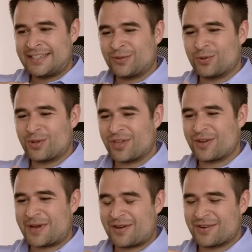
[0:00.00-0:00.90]
When you think
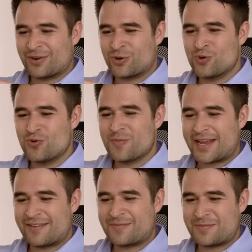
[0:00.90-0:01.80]
about who might
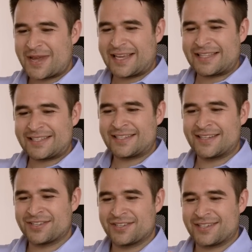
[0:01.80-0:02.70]
have been making these
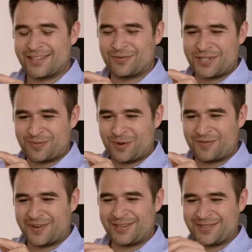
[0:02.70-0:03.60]
decisions and the risk
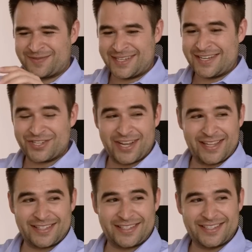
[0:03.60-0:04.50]
profiles of
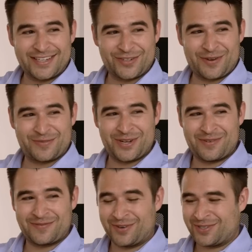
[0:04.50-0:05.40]
degens in
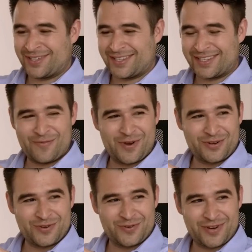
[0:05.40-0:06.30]
crypto versus someone
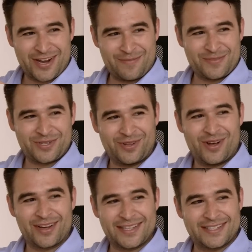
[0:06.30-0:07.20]
who comes along and